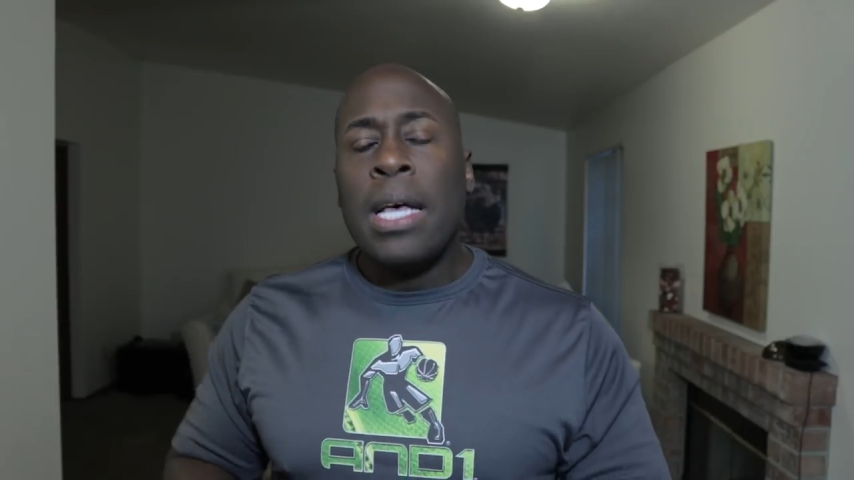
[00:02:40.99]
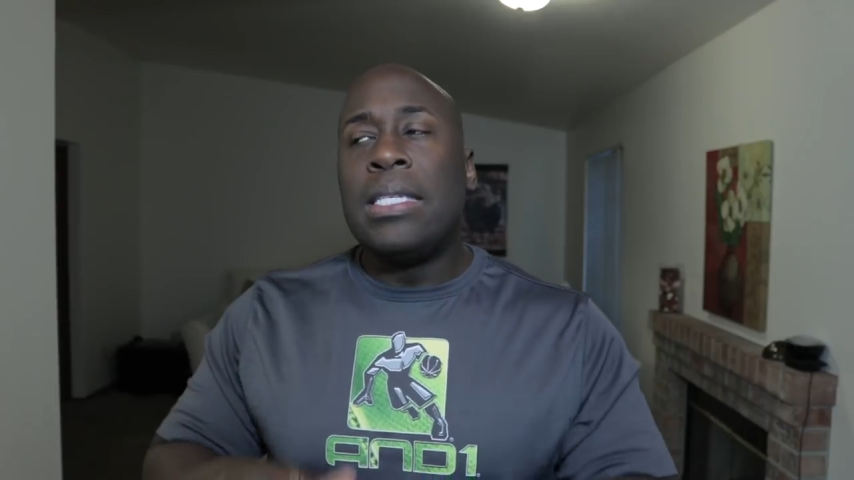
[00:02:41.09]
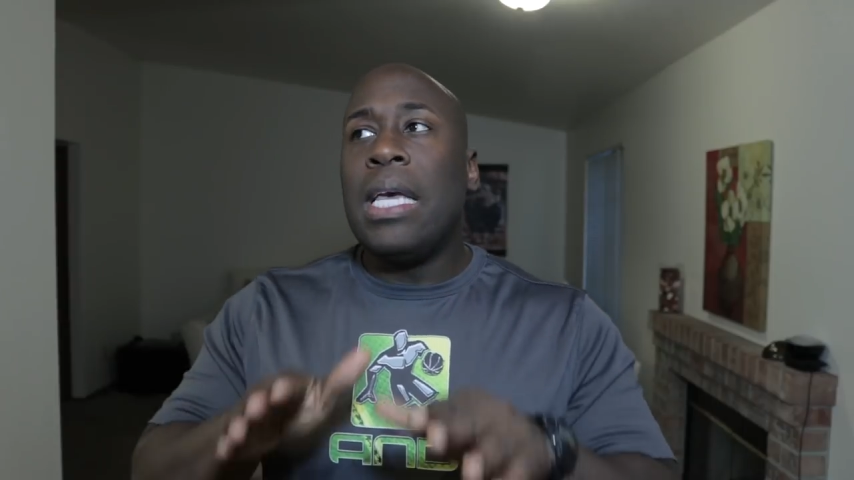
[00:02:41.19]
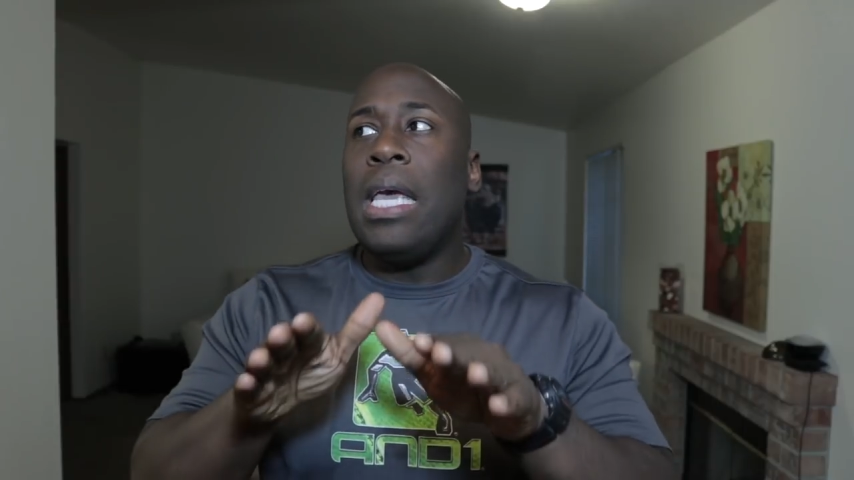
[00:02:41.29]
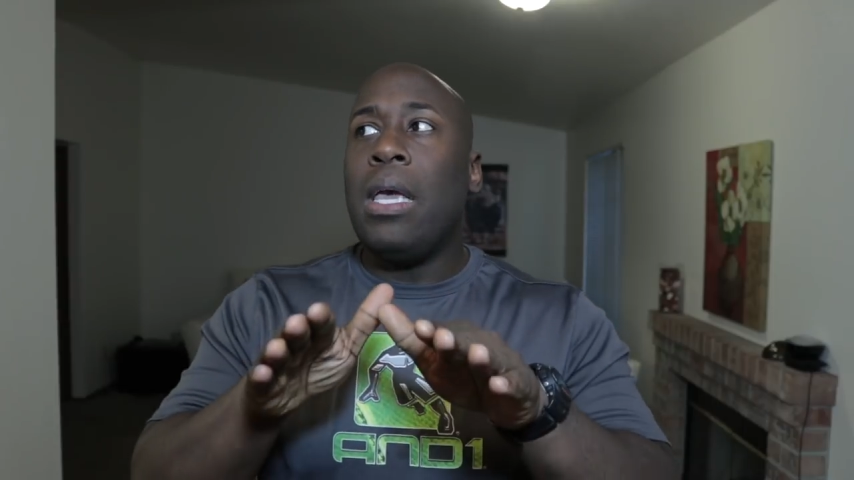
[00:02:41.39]

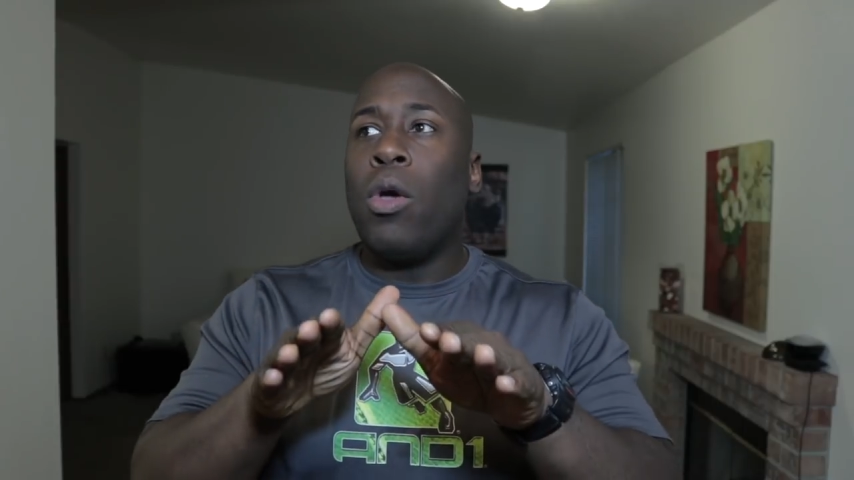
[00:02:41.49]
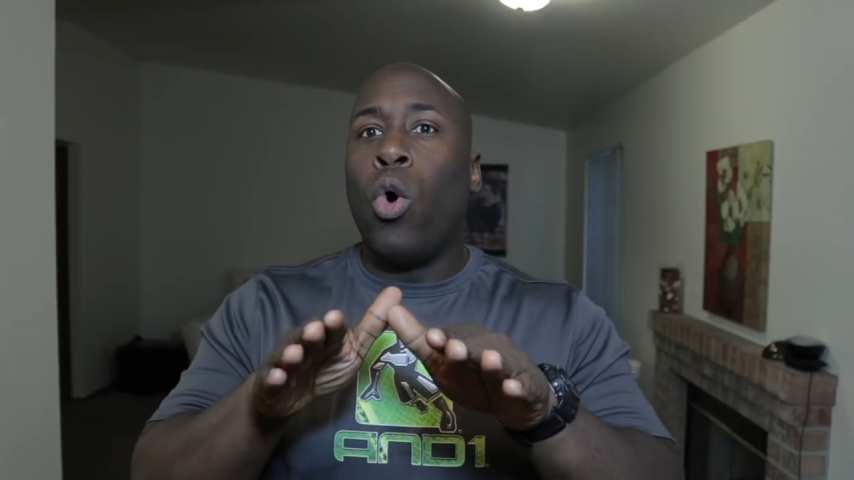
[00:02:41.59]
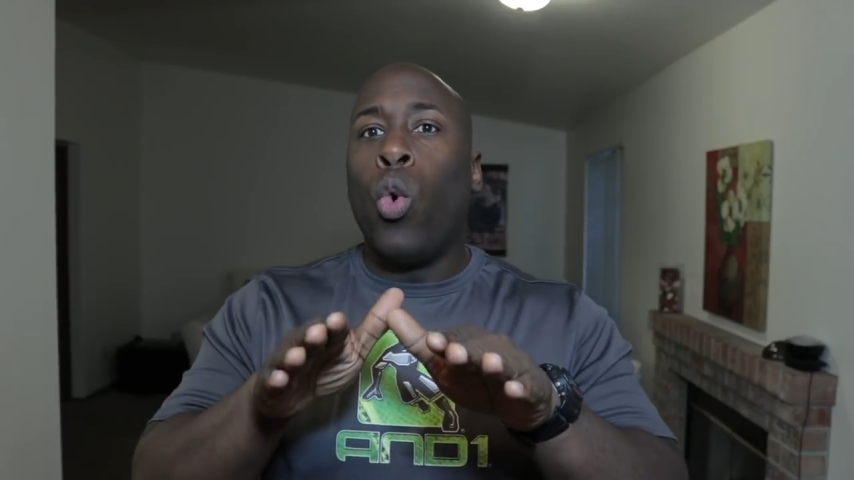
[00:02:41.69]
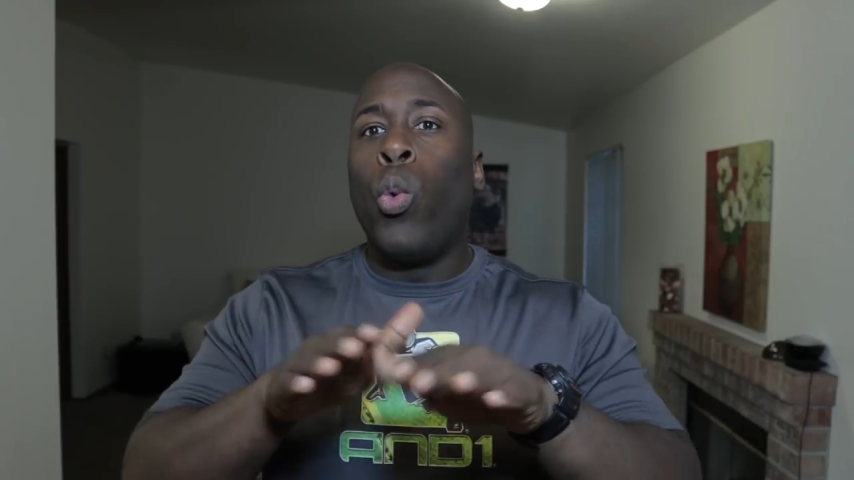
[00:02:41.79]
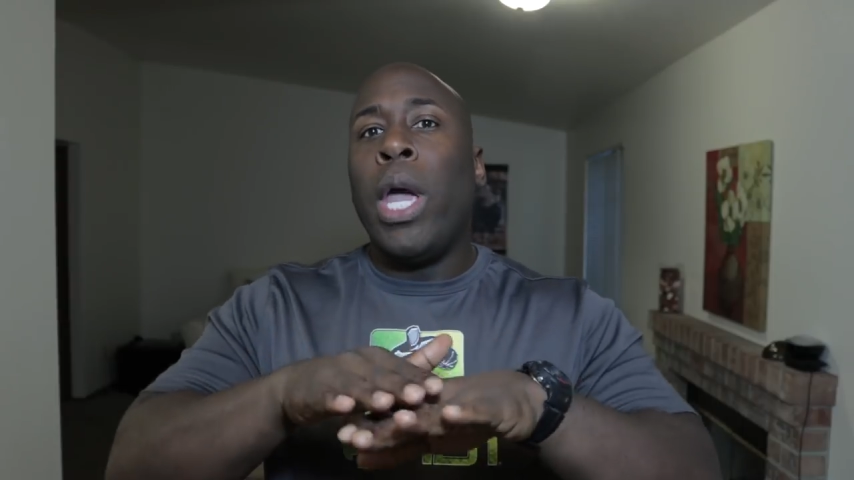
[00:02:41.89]
See,
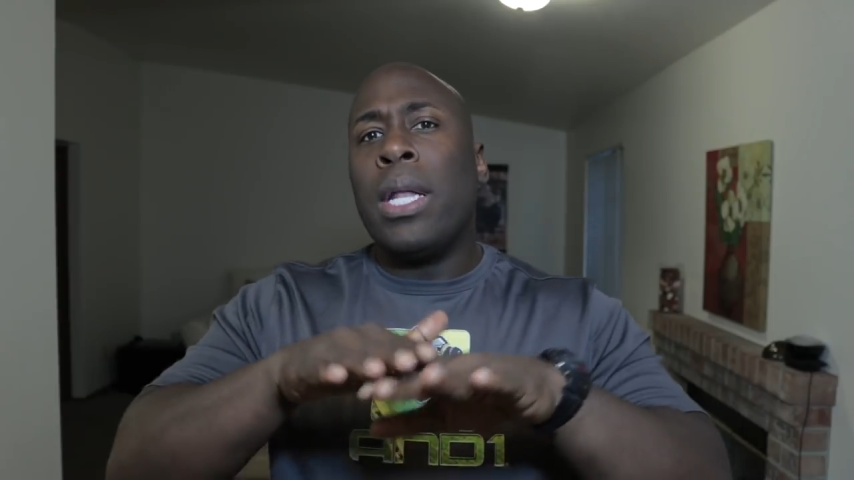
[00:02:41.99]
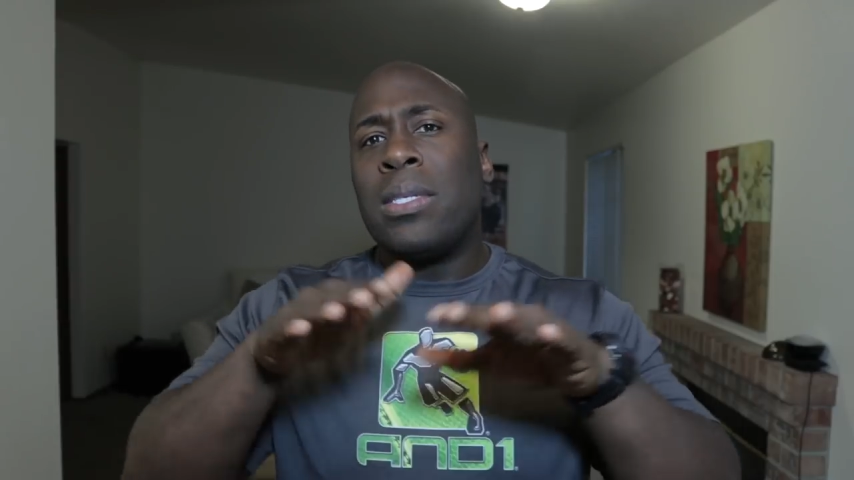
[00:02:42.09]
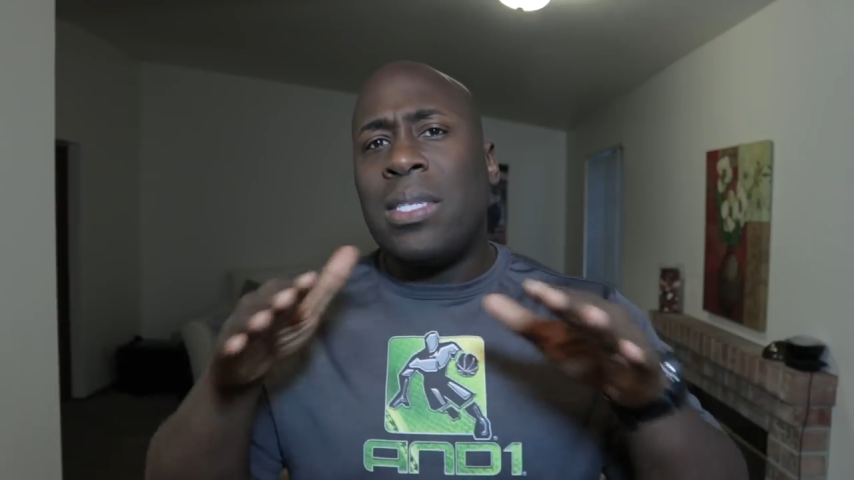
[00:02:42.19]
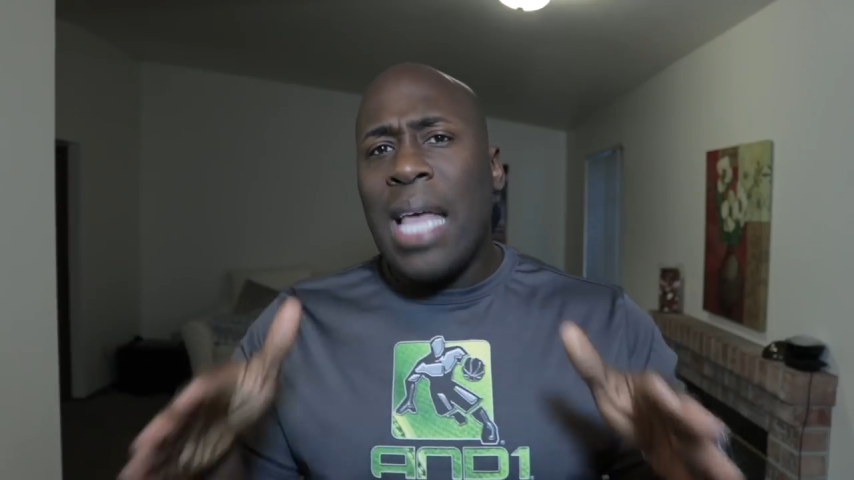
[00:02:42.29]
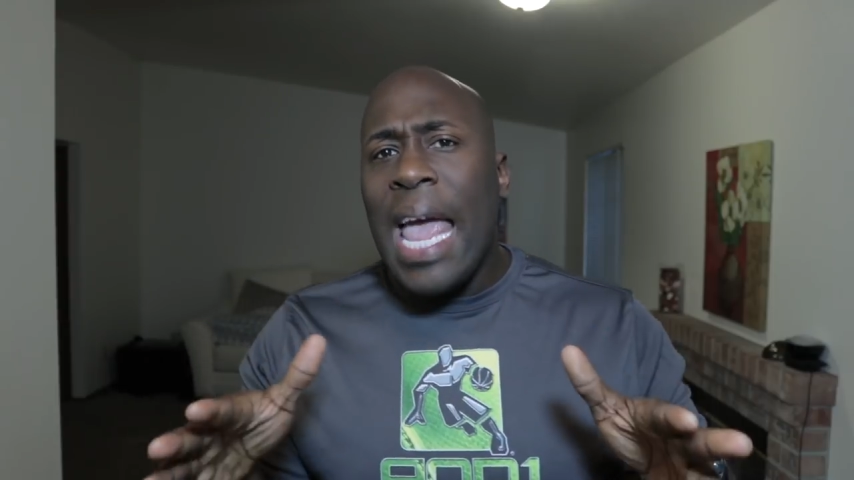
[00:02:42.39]
when
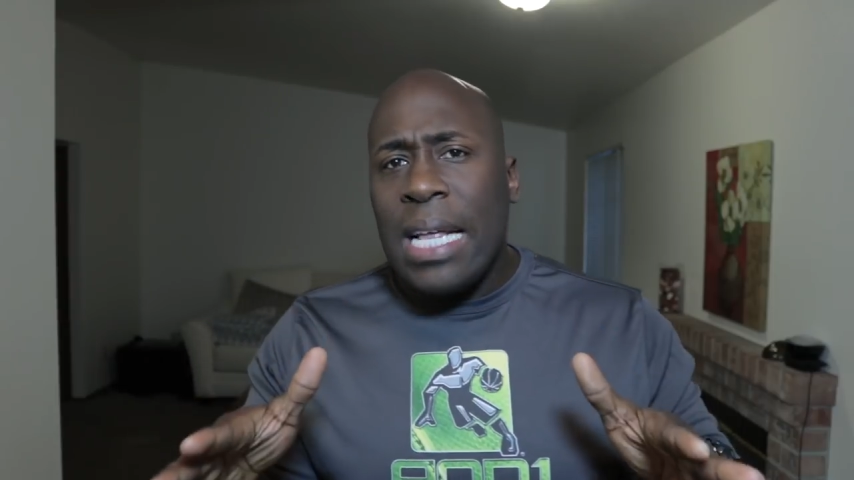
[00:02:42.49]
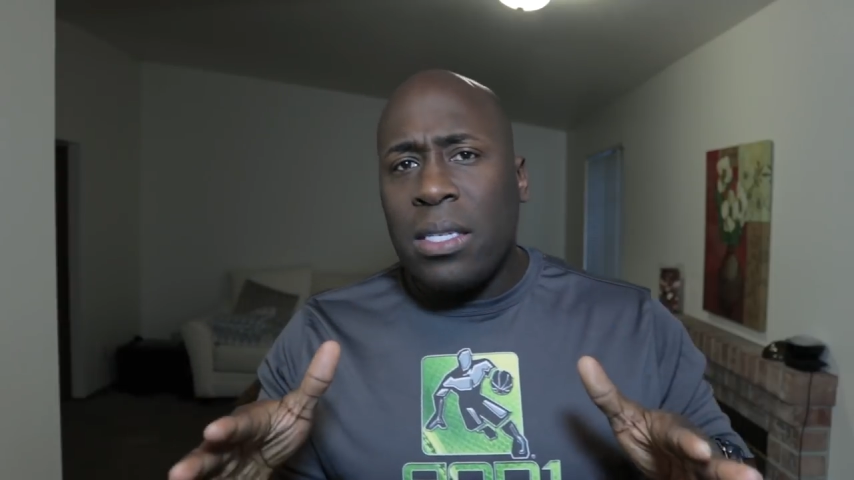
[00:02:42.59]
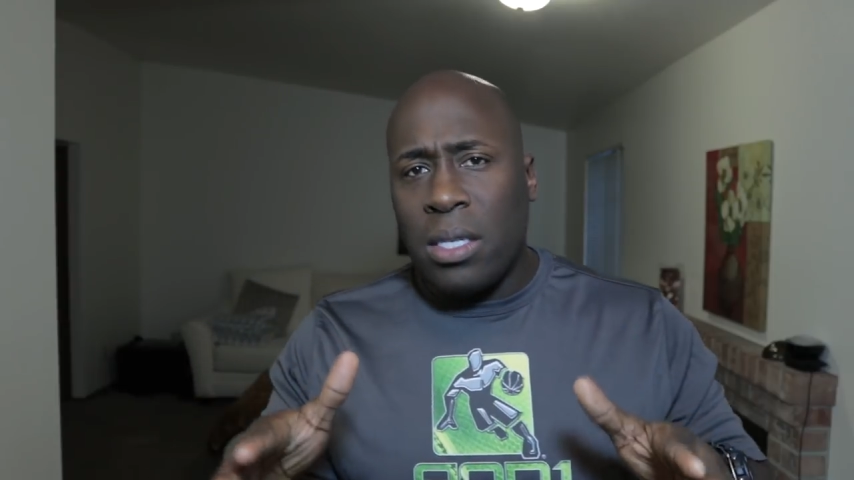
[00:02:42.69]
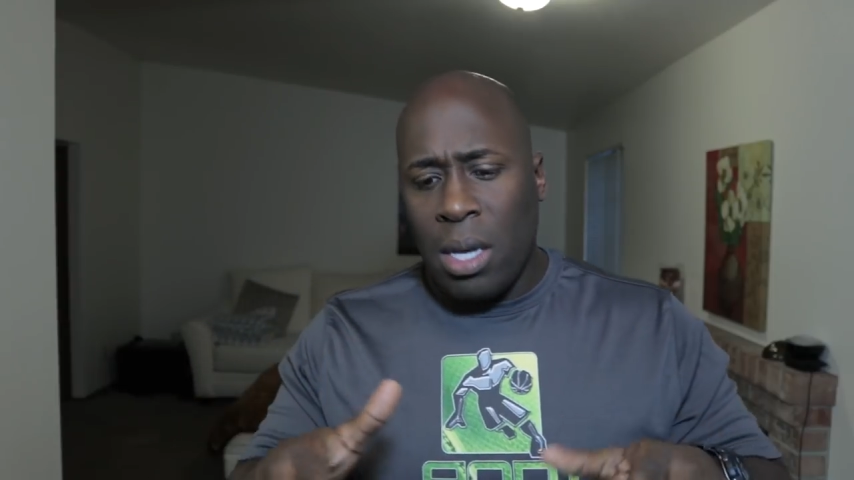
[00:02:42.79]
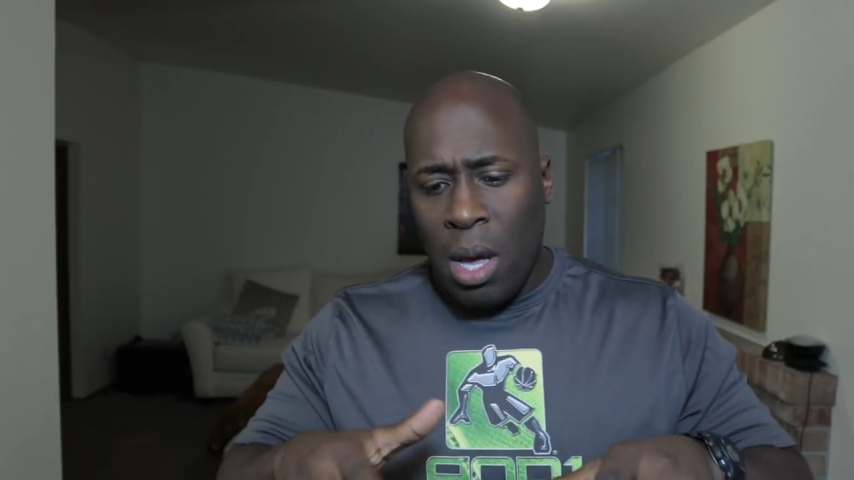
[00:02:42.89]

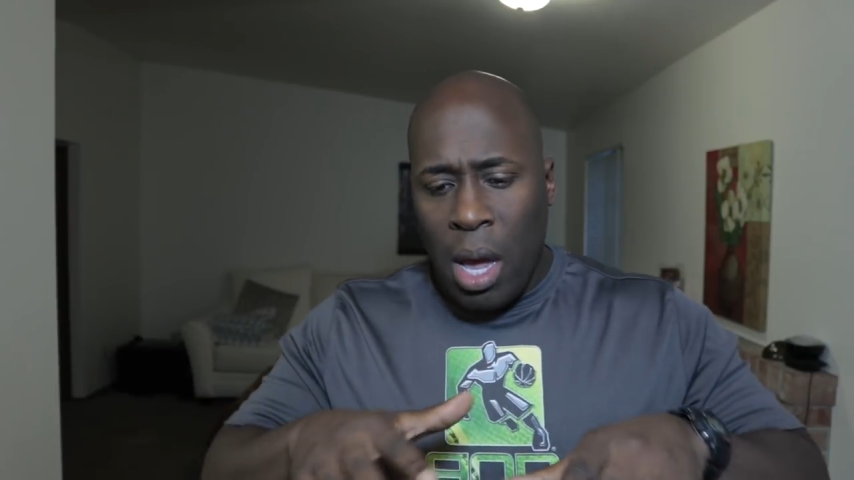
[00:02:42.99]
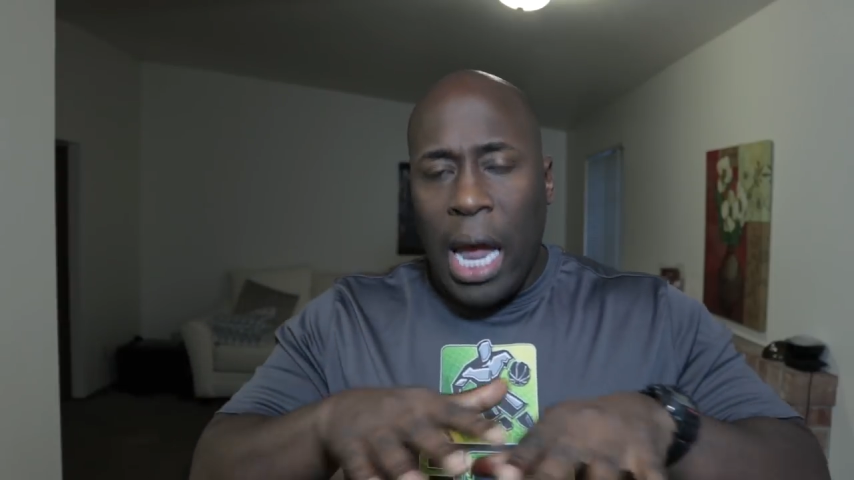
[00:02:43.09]
states